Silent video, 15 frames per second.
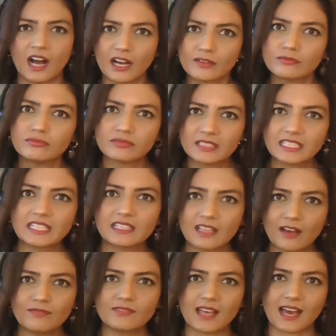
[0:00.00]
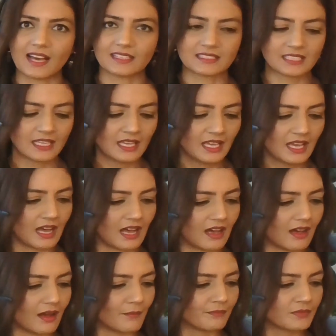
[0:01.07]
I really love that.
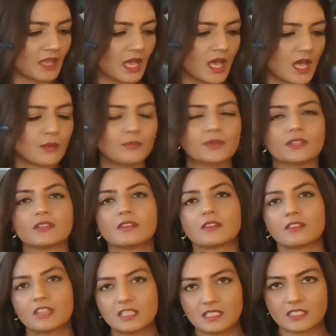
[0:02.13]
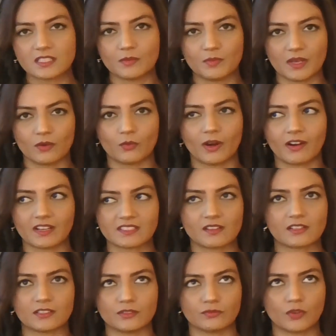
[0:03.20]
But this is the bit where I
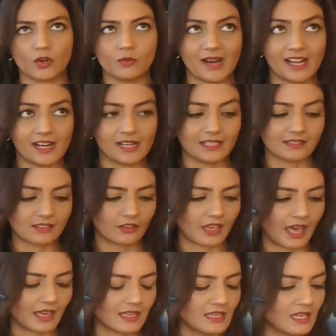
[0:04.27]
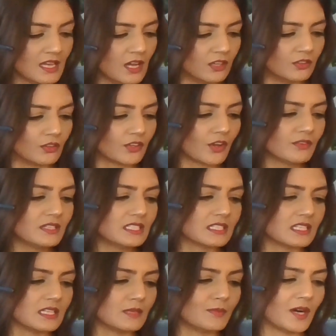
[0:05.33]
started to roll my eyes, okay? Not only
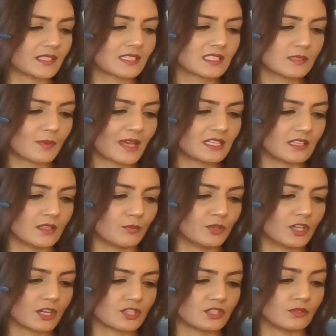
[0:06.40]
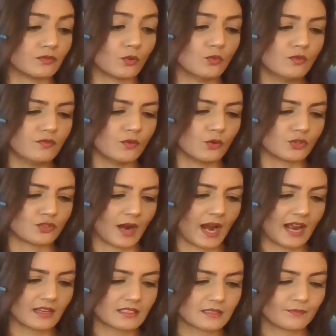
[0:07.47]
did he participate in the production of all 4
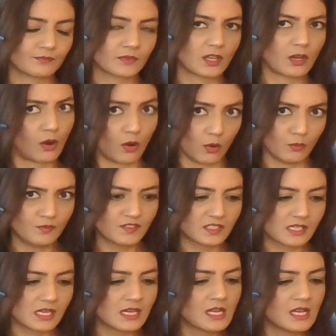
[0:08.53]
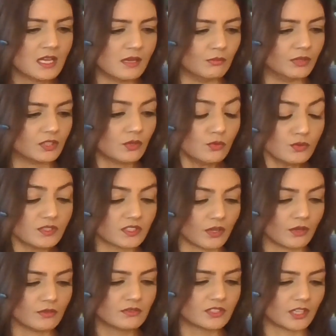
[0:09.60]
tracks, but
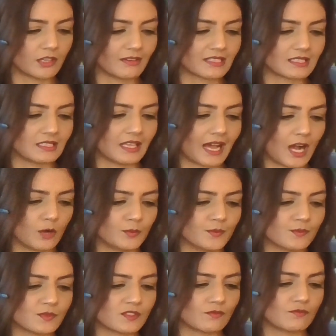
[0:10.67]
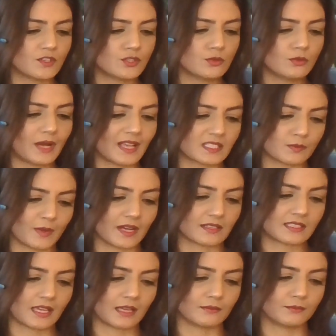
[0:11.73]
also directed the album's visual
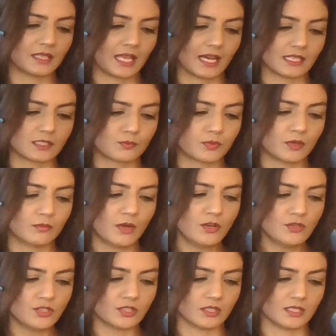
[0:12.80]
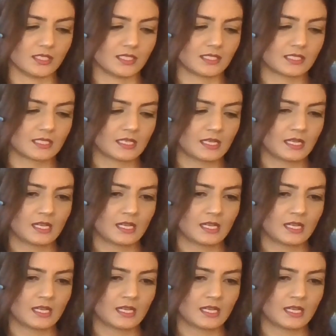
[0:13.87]
aspects and planned promotions.